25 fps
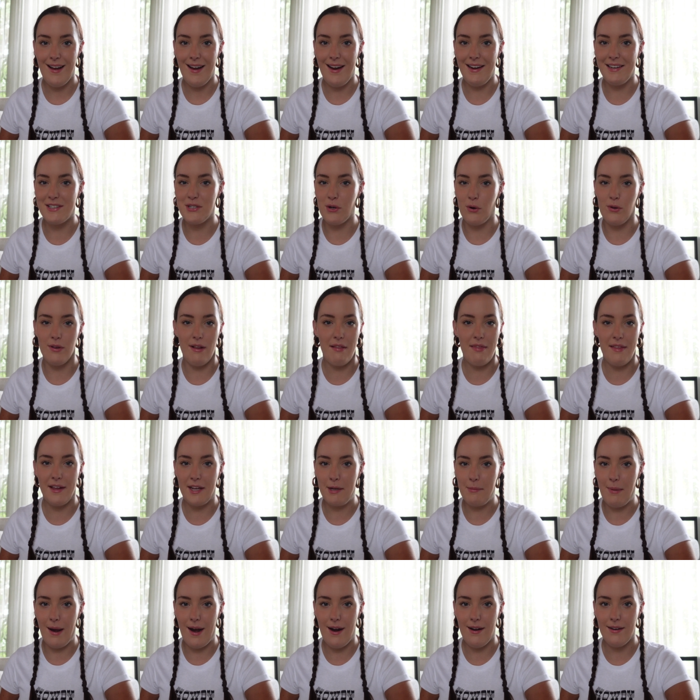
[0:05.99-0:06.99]
It's all I think
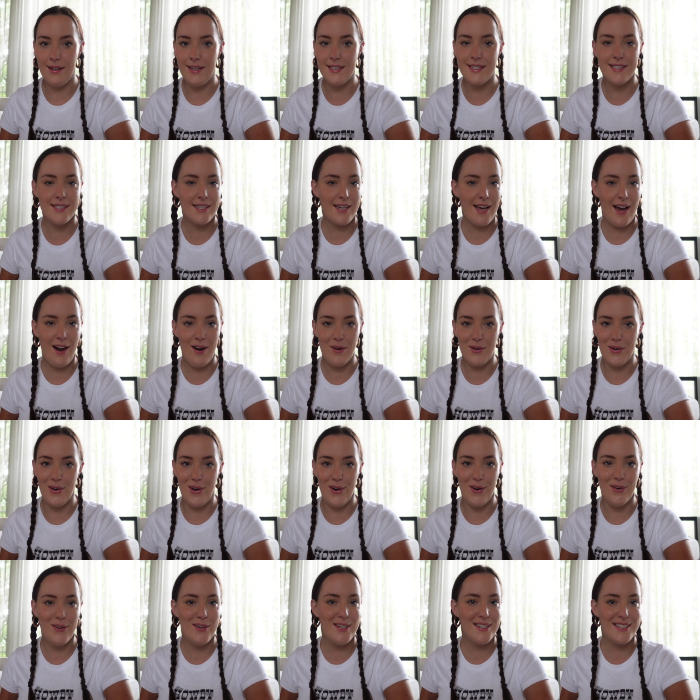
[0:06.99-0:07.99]
about. It's a
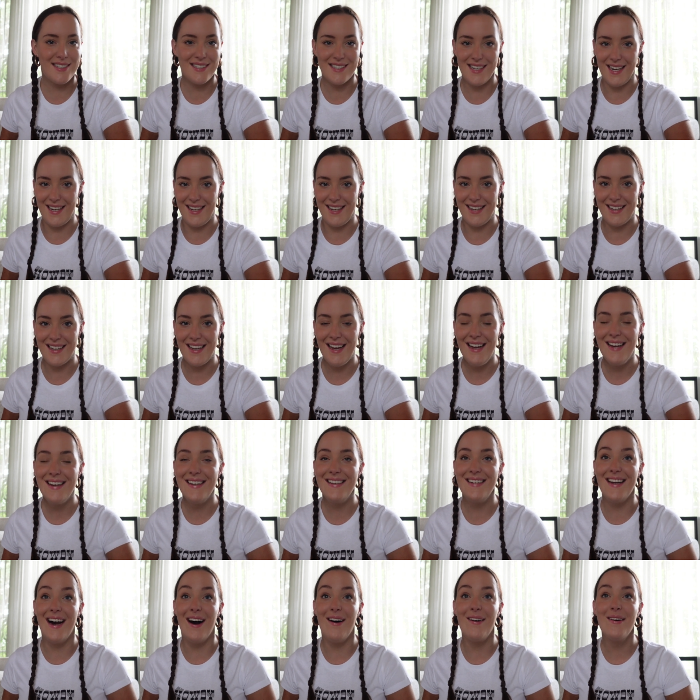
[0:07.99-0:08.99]
cowgirl aesthetic.
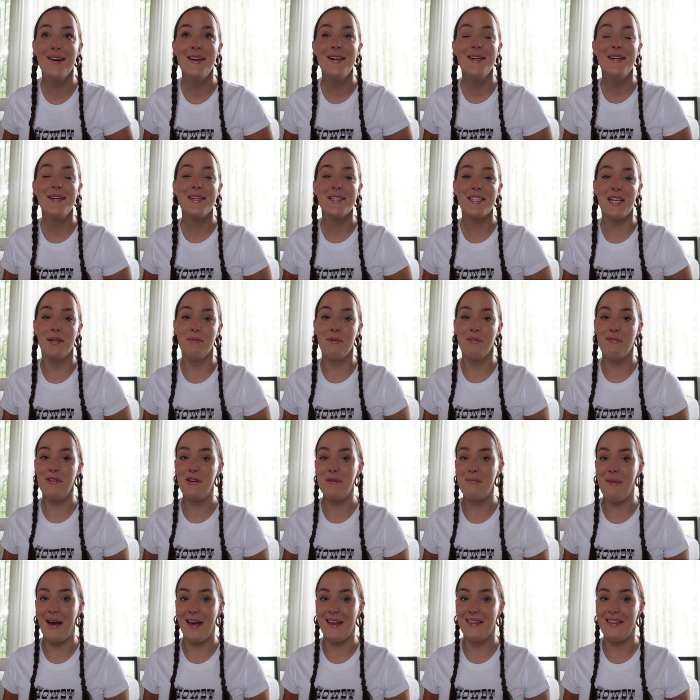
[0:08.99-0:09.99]
Now, some of
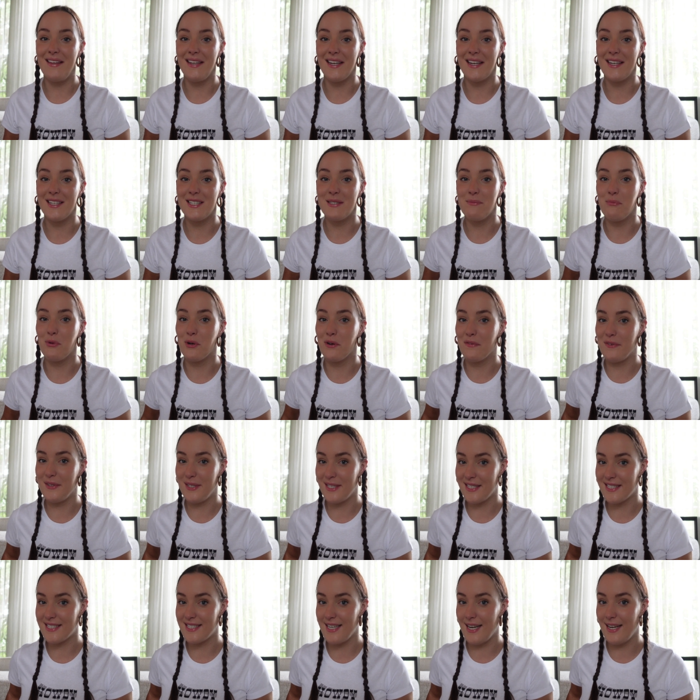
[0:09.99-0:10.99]
you may think it's more of an
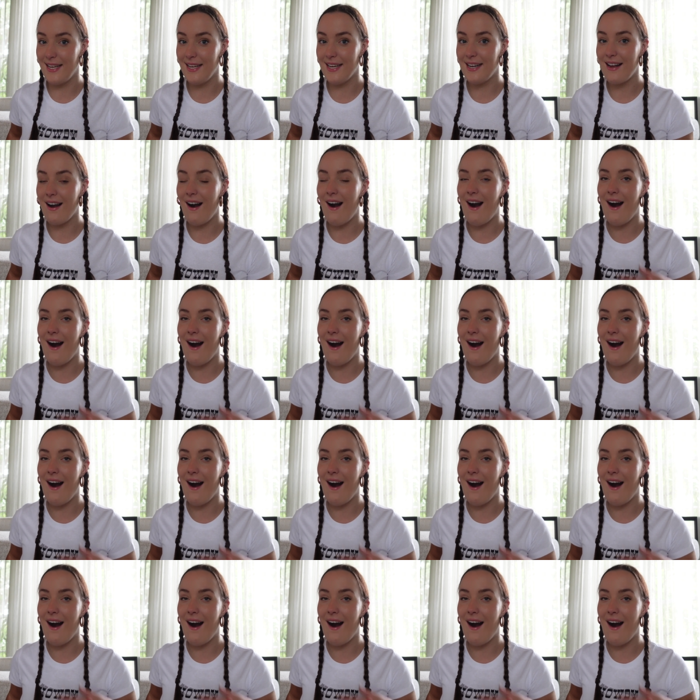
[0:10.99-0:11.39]
aesthetic.